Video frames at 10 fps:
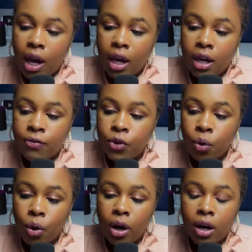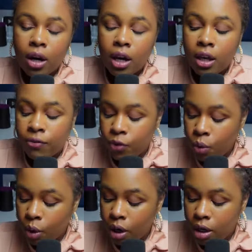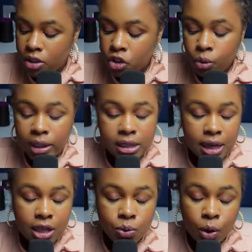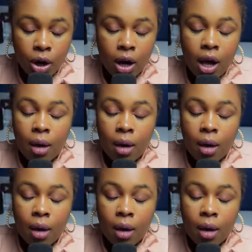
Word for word: If you're if you're doing sex work,